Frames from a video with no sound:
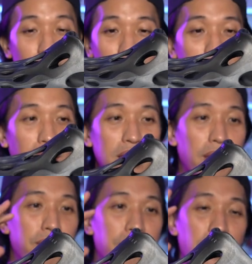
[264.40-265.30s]
so that's a
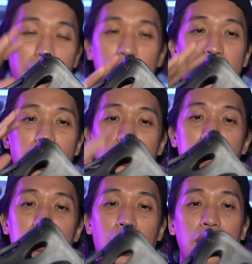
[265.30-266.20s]
very nice
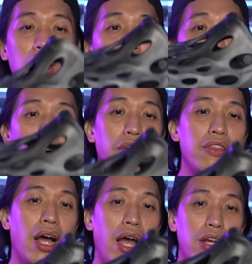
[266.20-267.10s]
design of
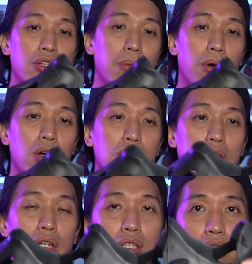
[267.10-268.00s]
the Hydro Mocs
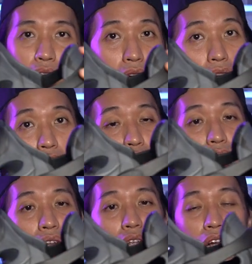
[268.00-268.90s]
because you
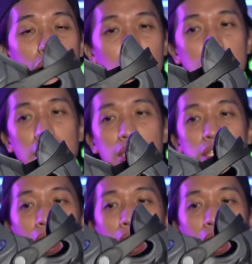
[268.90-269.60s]
can adjust this